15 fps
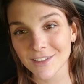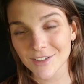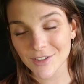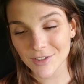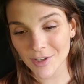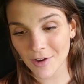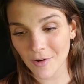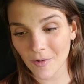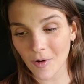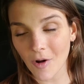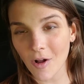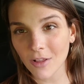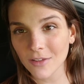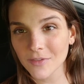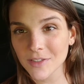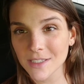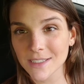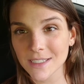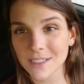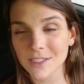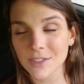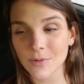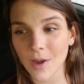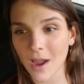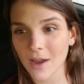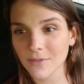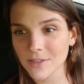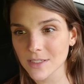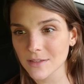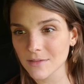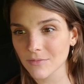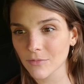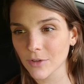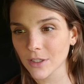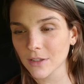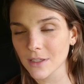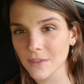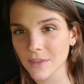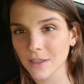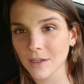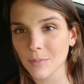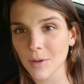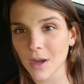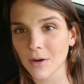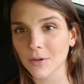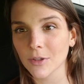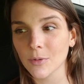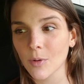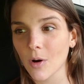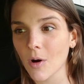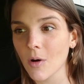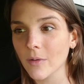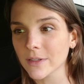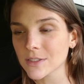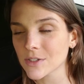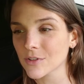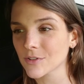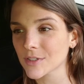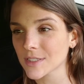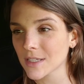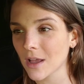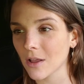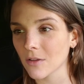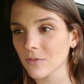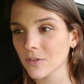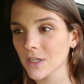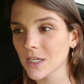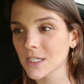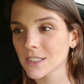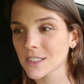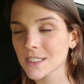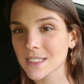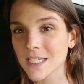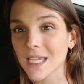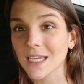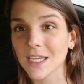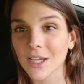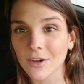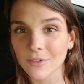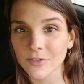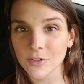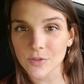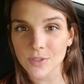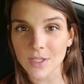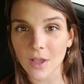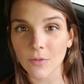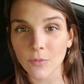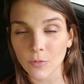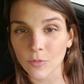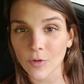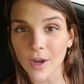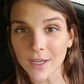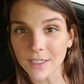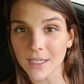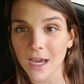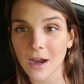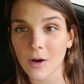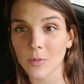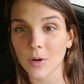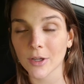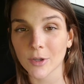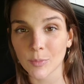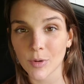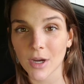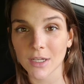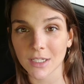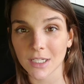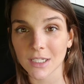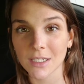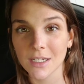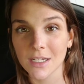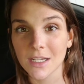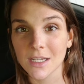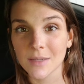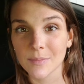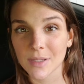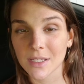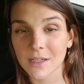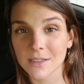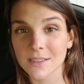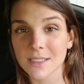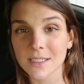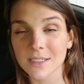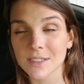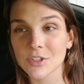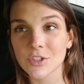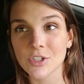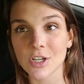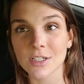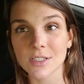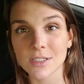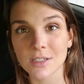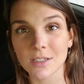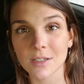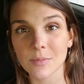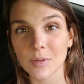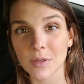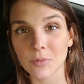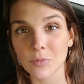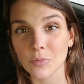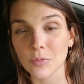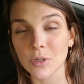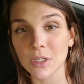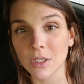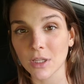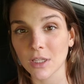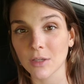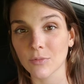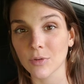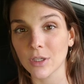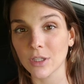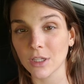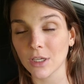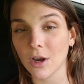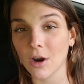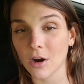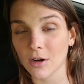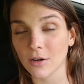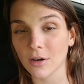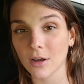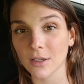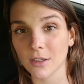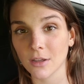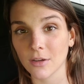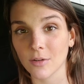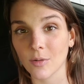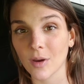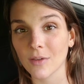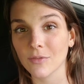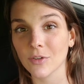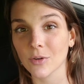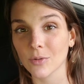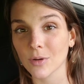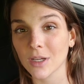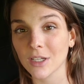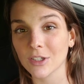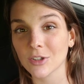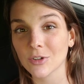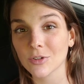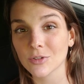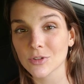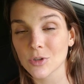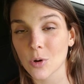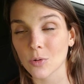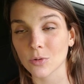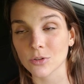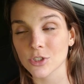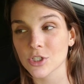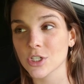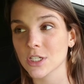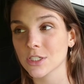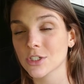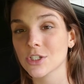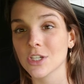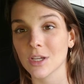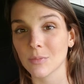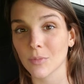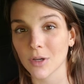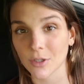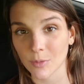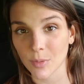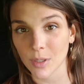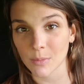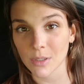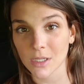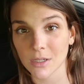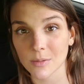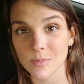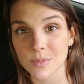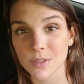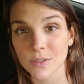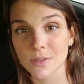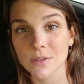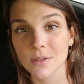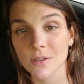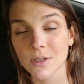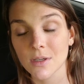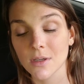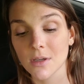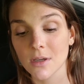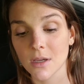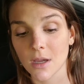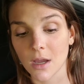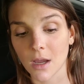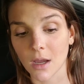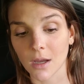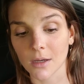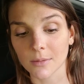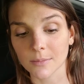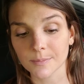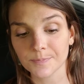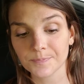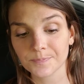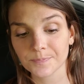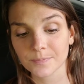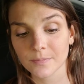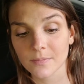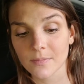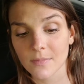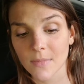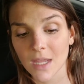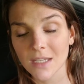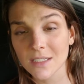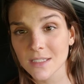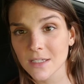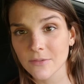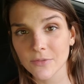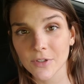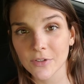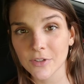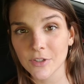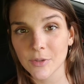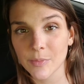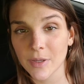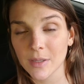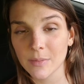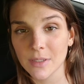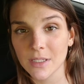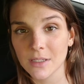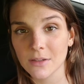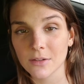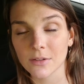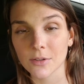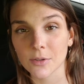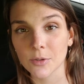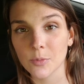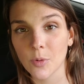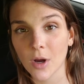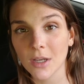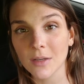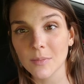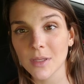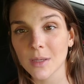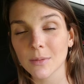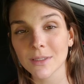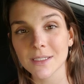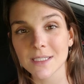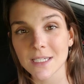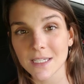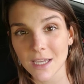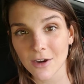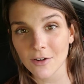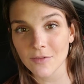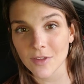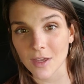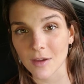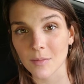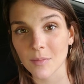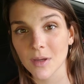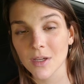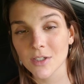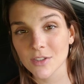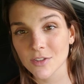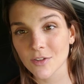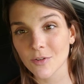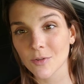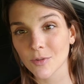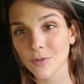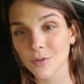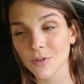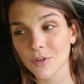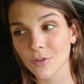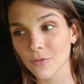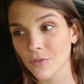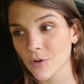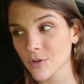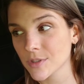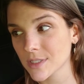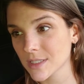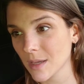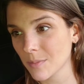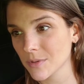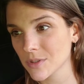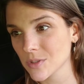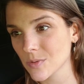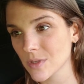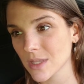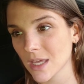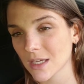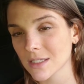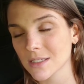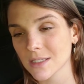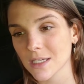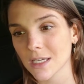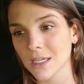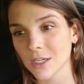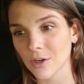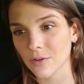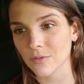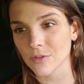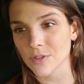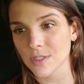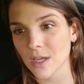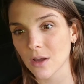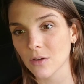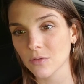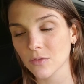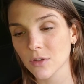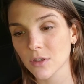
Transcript: So all of these things you have to really think about. You owe it to yourself to take care of yourself right now while you're pregnant, because it's just gonna be really, really hard on you if you're in total shit shape when your baby comes. And it's not fair to your baby either. You want to be able to take care of them. So the first step in doing that is taking care of yourself.